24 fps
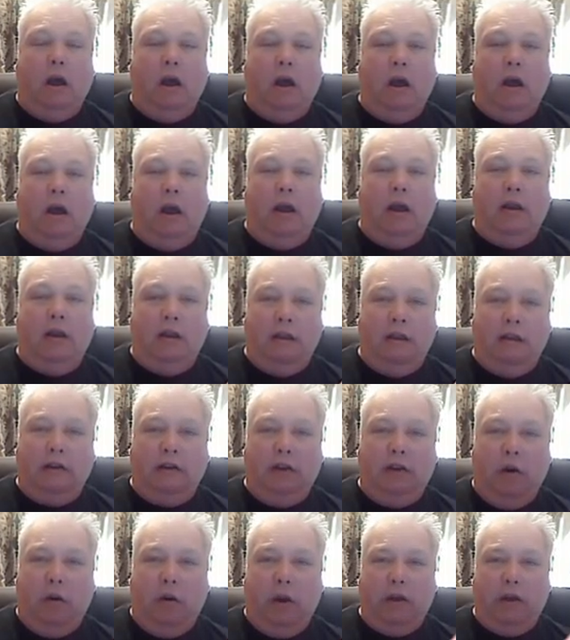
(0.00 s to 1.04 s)

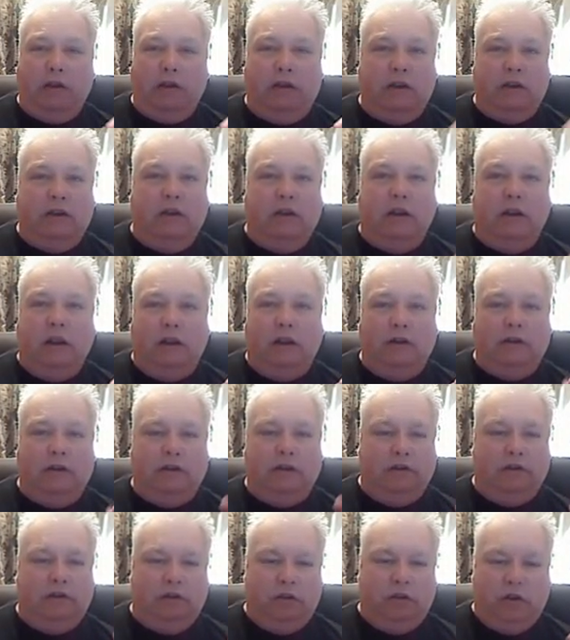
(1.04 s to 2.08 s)
And so it's
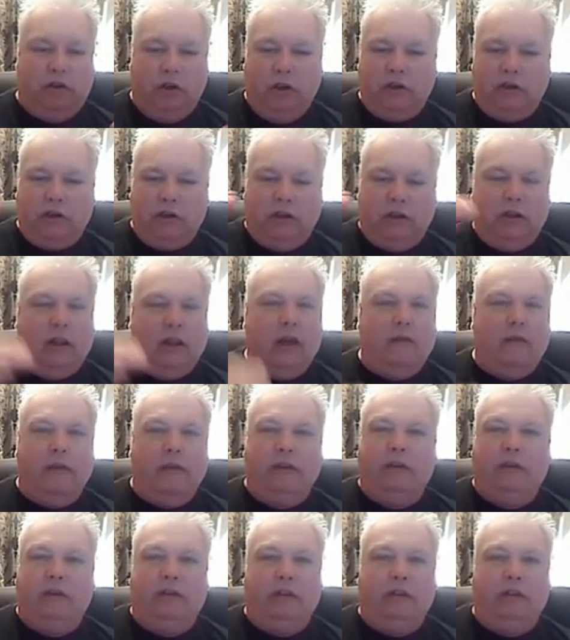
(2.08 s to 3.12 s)
just
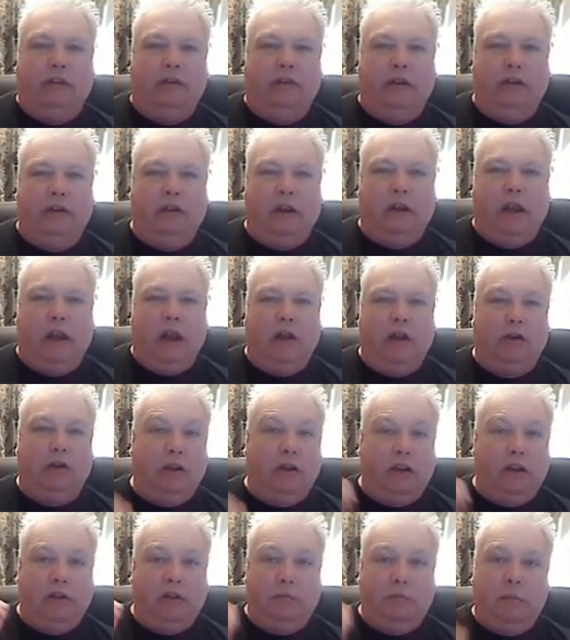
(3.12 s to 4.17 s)
levels of
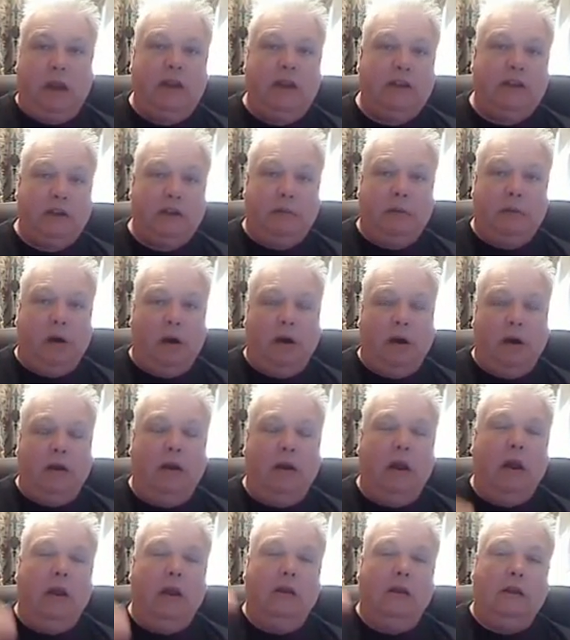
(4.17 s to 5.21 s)
sophistication that's based
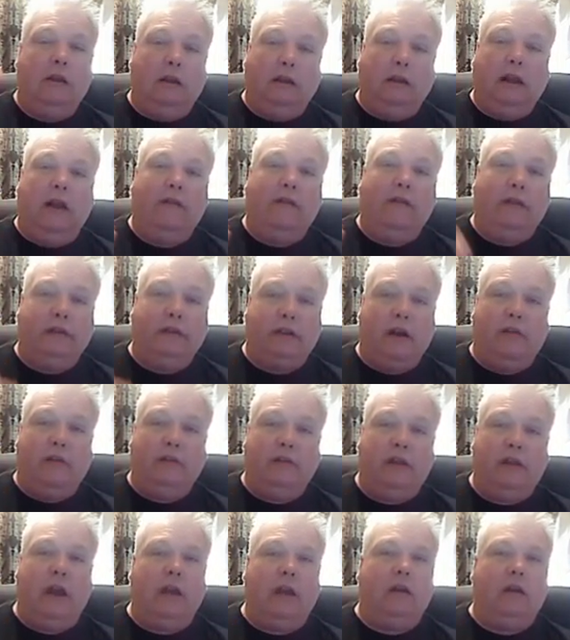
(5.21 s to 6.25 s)
upon the
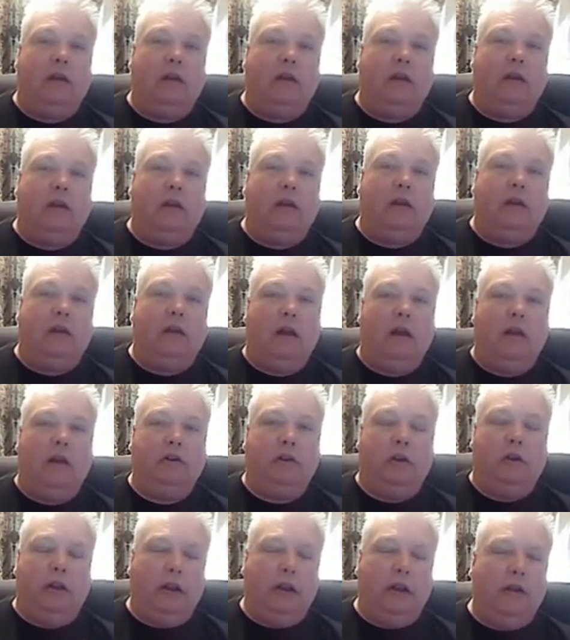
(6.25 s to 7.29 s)
levels of
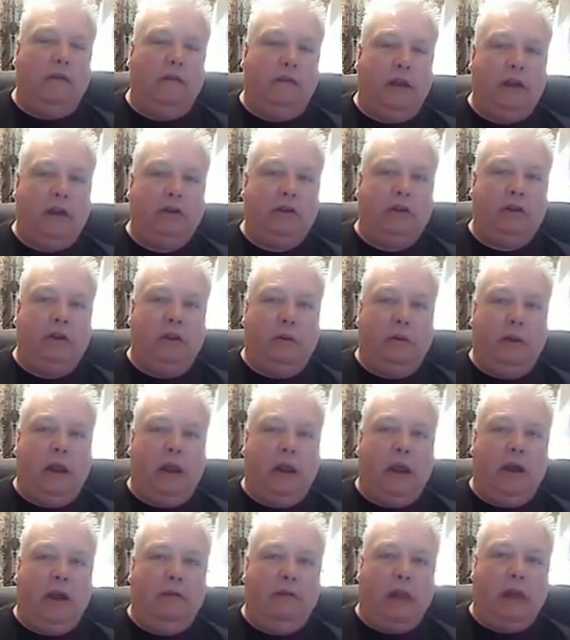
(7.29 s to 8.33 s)
technological
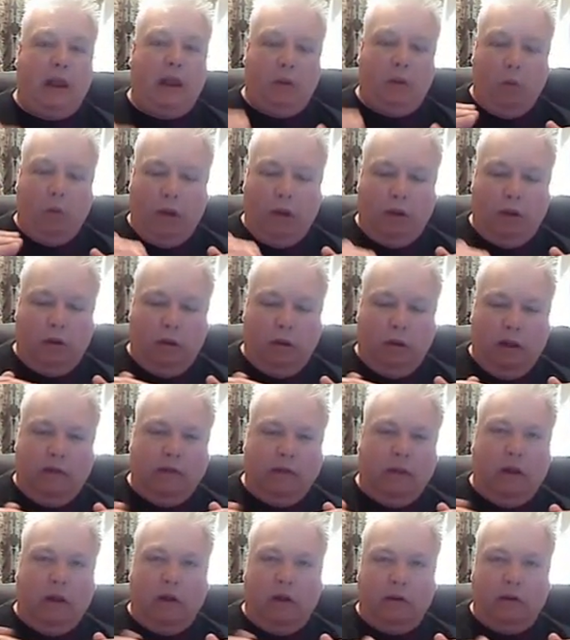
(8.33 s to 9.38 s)
innovation that we have, like what
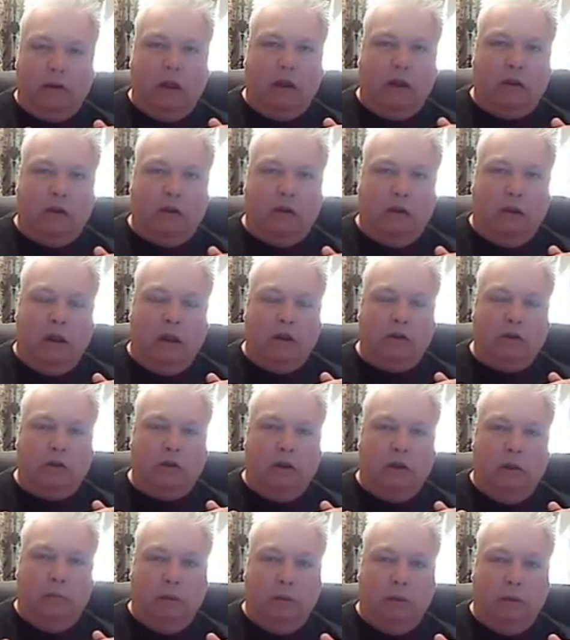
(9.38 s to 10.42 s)
level our
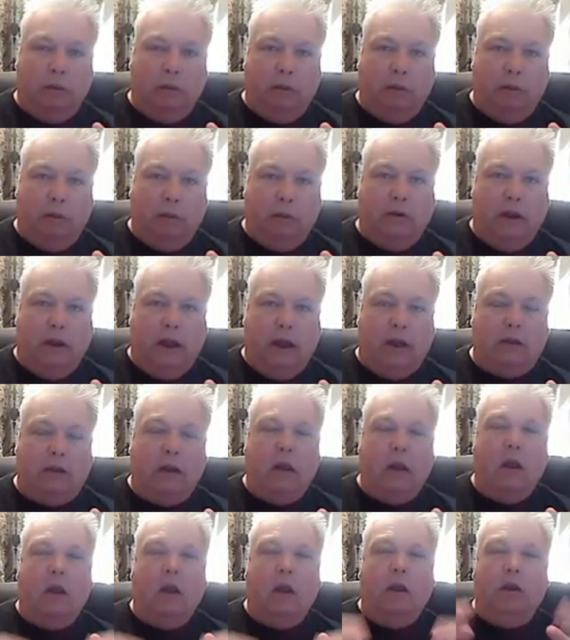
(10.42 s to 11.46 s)
technological abilities are
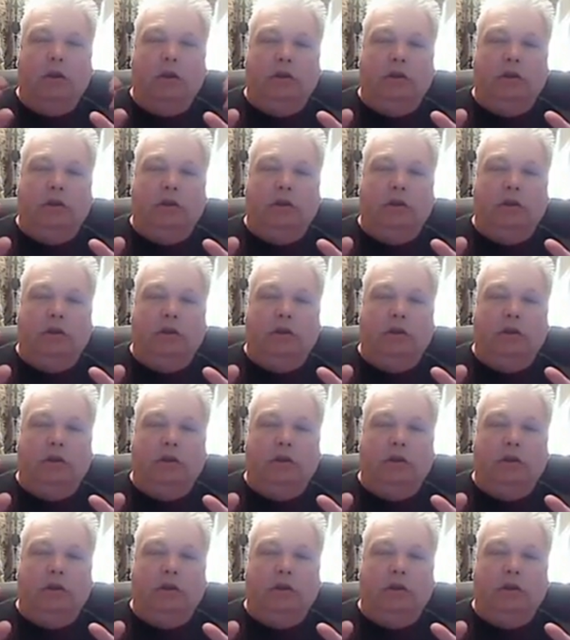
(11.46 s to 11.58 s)
at.